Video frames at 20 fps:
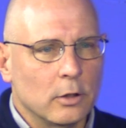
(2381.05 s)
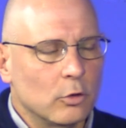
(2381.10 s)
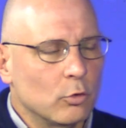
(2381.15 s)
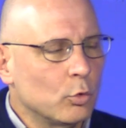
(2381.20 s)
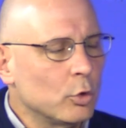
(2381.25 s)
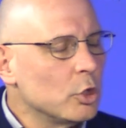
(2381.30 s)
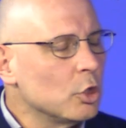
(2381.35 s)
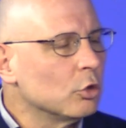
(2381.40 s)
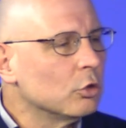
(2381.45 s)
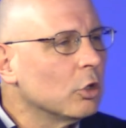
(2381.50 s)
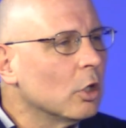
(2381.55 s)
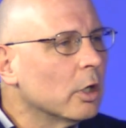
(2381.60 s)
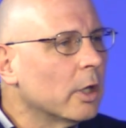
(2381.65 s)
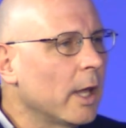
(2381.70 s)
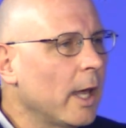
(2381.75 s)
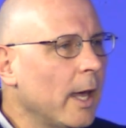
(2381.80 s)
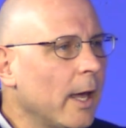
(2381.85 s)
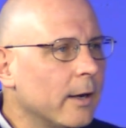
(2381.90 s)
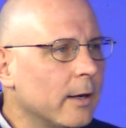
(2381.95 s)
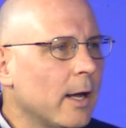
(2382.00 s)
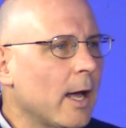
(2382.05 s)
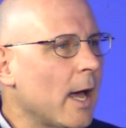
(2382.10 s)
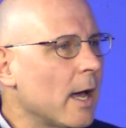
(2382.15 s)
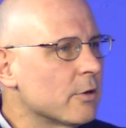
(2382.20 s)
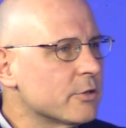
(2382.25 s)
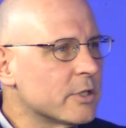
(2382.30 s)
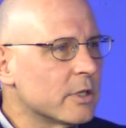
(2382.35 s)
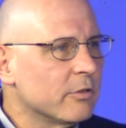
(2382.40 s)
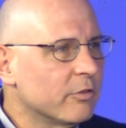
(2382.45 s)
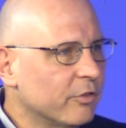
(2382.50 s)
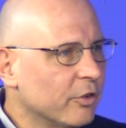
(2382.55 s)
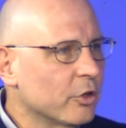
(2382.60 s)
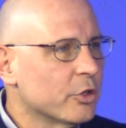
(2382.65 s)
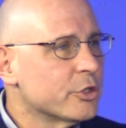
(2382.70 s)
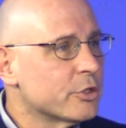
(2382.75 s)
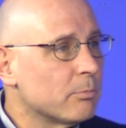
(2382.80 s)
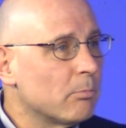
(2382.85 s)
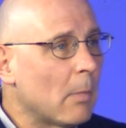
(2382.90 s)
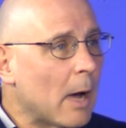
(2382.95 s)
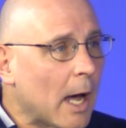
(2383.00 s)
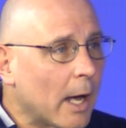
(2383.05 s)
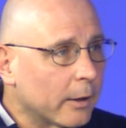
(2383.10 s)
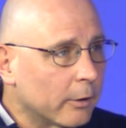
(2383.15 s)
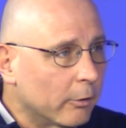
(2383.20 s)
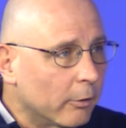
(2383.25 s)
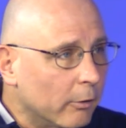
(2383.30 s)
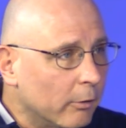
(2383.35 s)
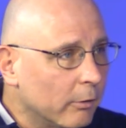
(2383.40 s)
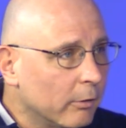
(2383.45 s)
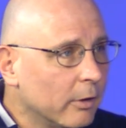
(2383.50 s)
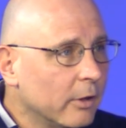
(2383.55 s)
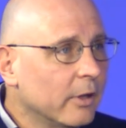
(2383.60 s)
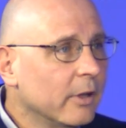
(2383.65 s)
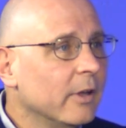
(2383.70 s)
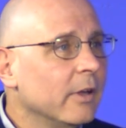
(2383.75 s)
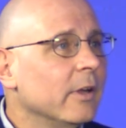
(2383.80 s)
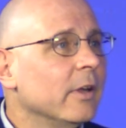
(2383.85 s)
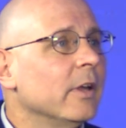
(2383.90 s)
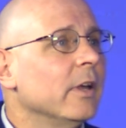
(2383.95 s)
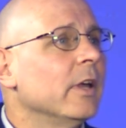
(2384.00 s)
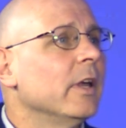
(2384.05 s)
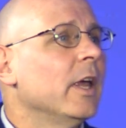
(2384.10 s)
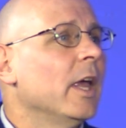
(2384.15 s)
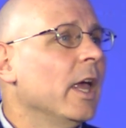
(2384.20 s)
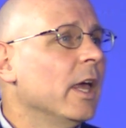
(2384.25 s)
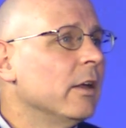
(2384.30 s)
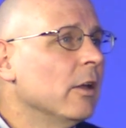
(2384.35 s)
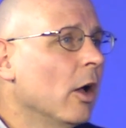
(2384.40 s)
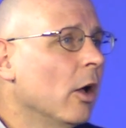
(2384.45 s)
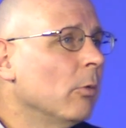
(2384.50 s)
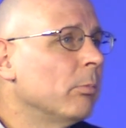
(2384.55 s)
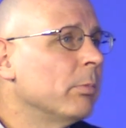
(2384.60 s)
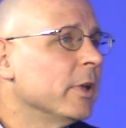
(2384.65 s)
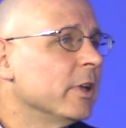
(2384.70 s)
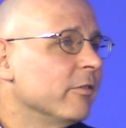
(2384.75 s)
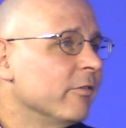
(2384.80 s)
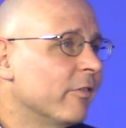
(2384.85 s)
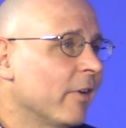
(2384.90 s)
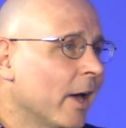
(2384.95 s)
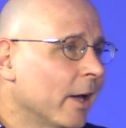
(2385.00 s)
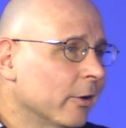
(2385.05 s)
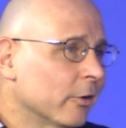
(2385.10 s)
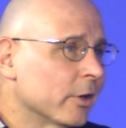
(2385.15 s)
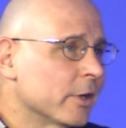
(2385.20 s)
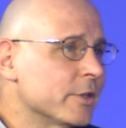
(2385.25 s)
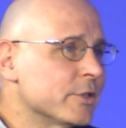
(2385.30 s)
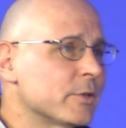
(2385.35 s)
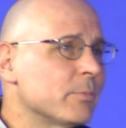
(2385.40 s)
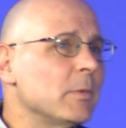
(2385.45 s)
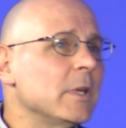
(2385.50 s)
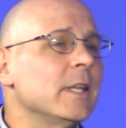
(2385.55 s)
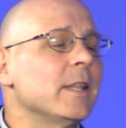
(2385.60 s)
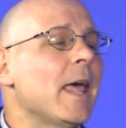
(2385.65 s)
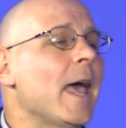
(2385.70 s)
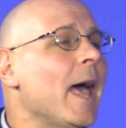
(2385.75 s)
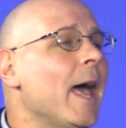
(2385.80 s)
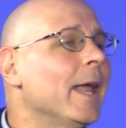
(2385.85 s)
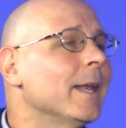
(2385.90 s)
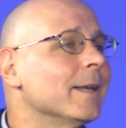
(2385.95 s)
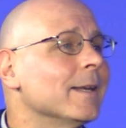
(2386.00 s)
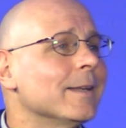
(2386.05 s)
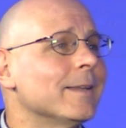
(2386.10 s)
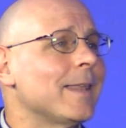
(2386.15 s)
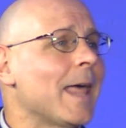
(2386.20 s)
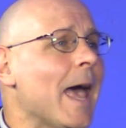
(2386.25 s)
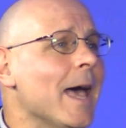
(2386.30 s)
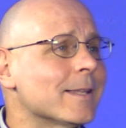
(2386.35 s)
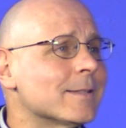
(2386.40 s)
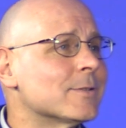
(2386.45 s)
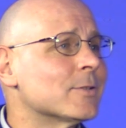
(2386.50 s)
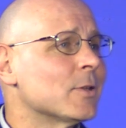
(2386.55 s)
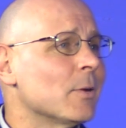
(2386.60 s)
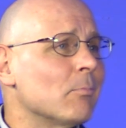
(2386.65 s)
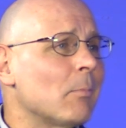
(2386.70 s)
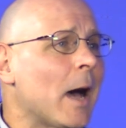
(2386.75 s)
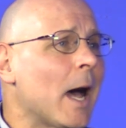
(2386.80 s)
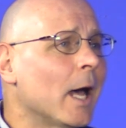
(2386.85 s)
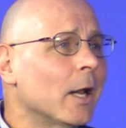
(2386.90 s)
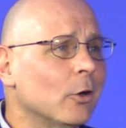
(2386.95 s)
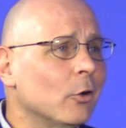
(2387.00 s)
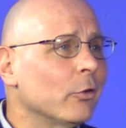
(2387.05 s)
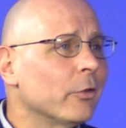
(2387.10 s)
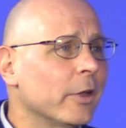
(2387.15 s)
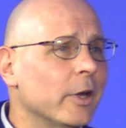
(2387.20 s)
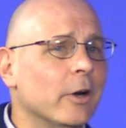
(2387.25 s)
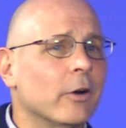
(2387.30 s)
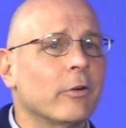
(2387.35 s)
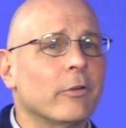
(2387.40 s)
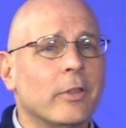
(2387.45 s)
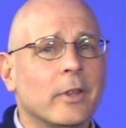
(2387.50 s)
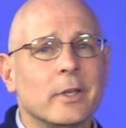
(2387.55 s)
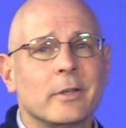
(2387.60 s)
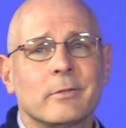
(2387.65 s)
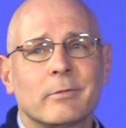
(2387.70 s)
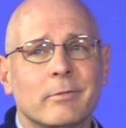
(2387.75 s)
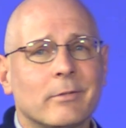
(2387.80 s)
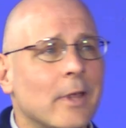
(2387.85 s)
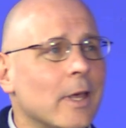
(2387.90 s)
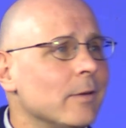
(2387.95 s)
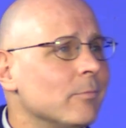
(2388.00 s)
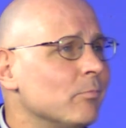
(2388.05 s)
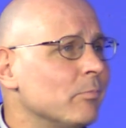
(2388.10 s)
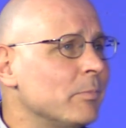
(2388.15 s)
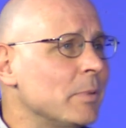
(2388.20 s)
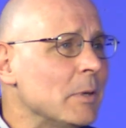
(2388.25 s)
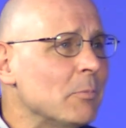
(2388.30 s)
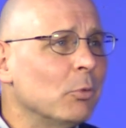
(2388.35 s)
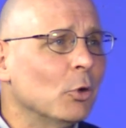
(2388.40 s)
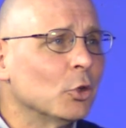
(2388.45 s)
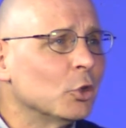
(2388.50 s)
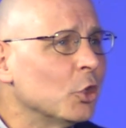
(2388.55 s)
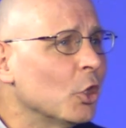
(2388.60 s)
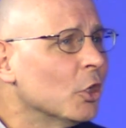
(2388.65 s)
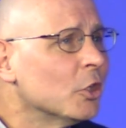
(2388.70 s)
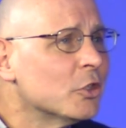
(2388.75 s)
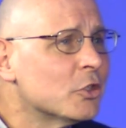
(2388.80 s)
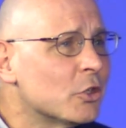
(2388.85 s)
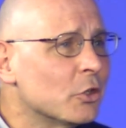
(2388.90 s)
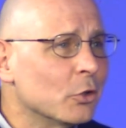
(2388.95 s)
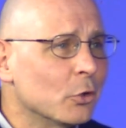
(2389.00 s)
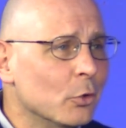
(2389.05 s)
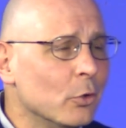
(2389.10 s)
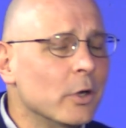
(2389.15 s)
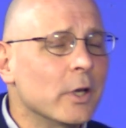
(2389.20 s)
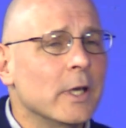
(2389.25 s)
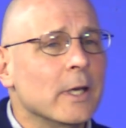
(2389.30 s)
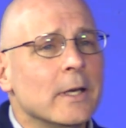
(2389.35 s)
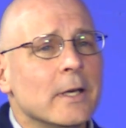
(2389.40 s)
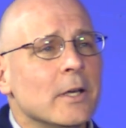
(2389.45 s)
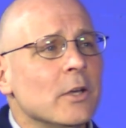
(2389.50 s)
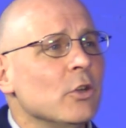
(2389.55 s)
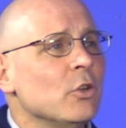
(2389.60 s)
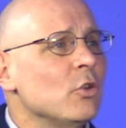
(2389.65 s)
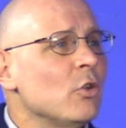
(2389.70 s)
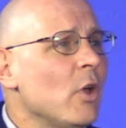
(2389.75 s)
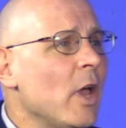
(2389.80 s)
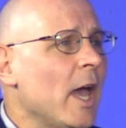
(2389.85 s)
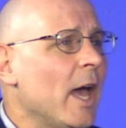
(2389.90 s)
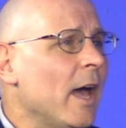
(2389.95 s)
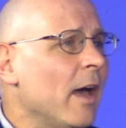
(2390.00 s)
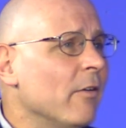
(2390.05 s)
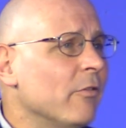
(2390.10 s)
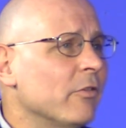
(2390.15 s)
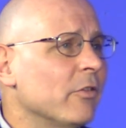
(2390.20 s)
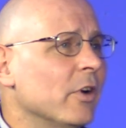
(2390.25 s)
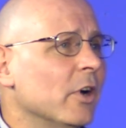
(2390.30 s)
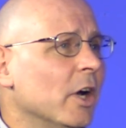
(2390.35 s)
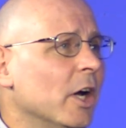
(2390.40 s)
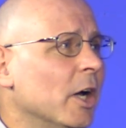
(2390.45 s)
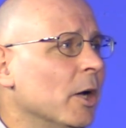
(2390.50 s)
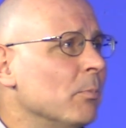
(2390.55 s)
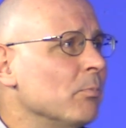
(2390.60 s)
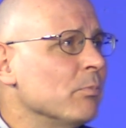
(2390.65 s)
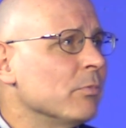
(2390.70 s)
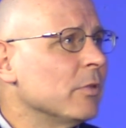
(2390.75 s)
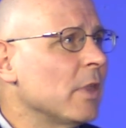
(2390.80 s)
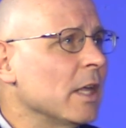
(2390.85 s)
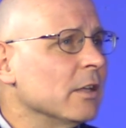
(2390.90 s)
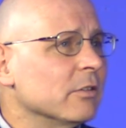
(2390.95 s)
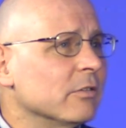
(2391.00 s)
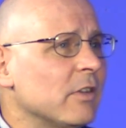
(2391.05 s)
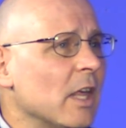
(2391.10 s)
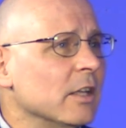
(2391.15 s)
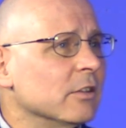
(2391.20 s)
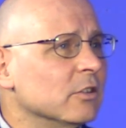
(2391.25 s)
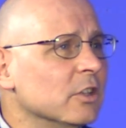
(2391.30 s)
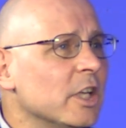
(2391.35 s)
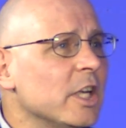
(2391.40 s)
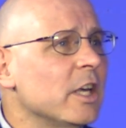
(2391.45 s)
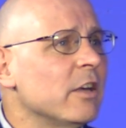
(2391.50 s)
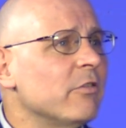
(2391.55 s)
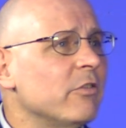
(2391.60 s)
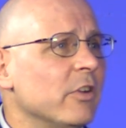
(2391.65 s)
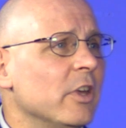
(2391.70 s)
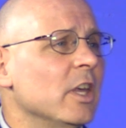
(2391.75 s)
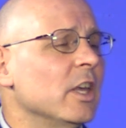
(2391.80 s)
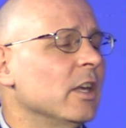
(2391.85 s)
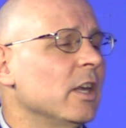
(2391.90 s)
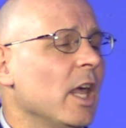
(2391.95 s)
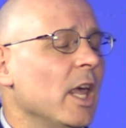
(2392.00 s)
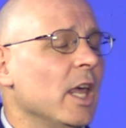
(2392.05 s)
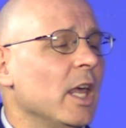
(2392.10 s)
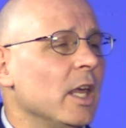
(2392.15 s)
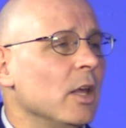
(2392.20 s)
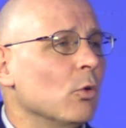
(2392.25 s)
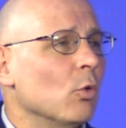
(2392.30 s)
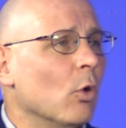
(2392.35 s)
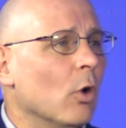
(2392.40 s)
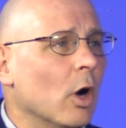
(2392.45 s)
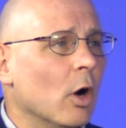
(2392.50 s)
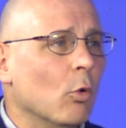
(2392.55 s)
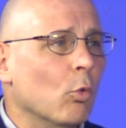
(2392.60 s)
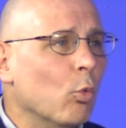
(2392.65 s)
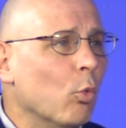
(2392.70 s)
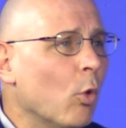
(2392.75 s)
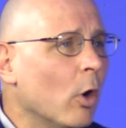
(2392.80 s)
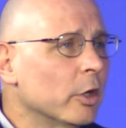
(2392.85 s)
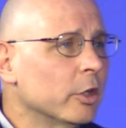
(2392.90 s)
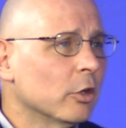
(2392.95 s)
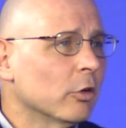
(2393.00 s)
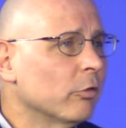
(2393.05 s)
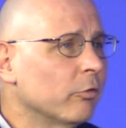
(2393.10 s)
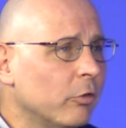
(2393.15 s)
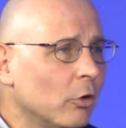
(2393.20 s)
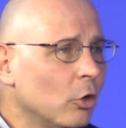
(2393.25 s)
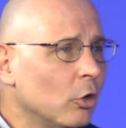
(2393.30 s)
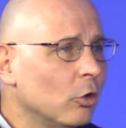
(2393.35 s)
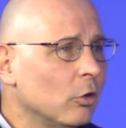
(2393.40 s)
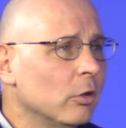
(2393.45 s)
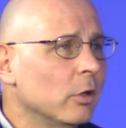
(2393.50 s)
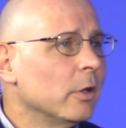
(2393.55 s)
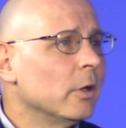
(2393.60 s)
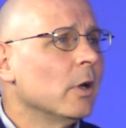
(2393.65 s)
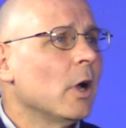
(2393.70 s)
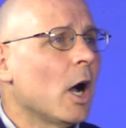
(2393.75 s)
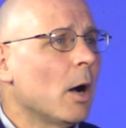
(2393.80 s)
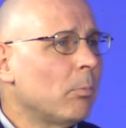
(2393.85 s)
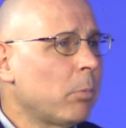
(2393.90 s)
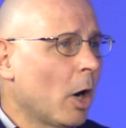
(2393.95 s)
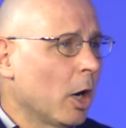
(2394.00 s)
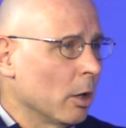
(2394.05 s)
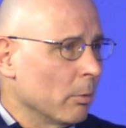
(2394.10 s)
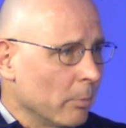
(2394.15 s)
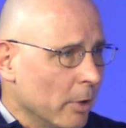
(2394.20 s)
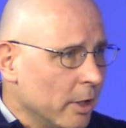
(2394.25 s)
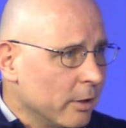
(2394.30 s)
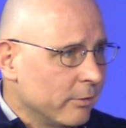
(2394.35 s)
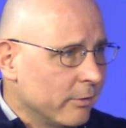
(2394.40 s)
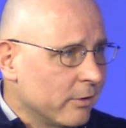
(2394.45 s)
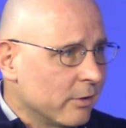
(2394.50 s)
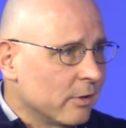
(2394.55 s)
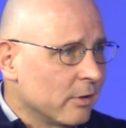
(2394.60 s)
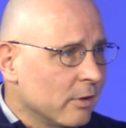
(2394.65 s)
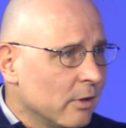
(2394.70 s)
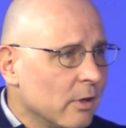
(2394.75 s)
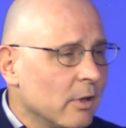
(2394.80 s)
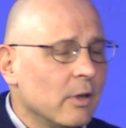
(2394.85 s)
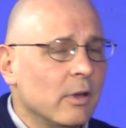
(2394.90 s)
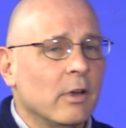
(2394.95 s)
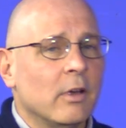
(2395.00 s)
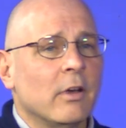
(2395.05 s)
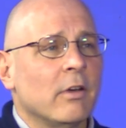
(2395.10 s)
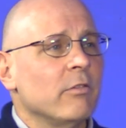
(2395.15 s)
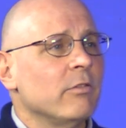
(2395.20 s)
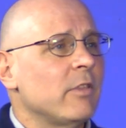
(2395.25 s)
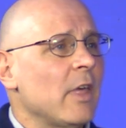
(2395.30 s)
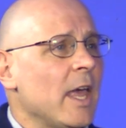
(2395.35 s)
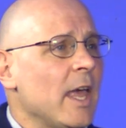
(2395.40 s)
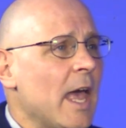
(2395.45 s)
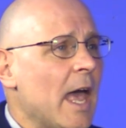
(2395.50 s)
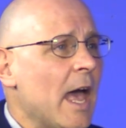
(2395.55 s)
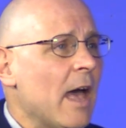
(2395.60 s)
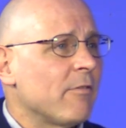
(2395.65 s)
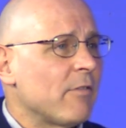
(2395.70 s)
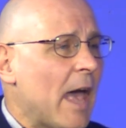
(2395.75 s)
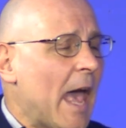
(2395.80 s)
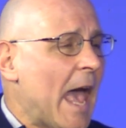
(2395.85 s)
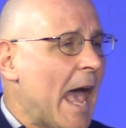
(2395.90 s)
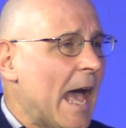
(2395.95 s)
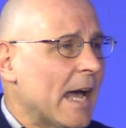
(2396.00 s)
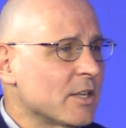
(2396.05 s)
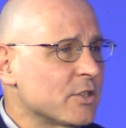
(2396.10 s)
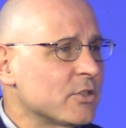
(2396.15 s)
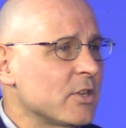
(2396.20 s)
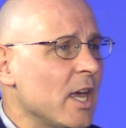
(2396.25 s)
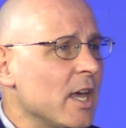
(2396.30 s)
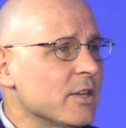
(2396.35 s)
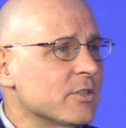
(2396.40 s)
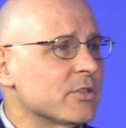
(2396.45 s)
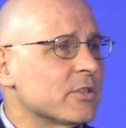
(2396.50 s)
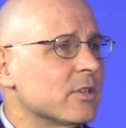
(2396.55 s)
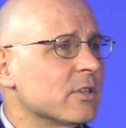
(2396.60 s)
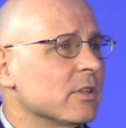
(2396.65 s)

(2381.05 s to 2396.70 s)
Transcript: when you look at a housing first model, right, and helping veterans, I mean that that's the model there that right. that people look to. Right. You have um, they they live in a a wonderful apartment. Right. They have There's access. Thirty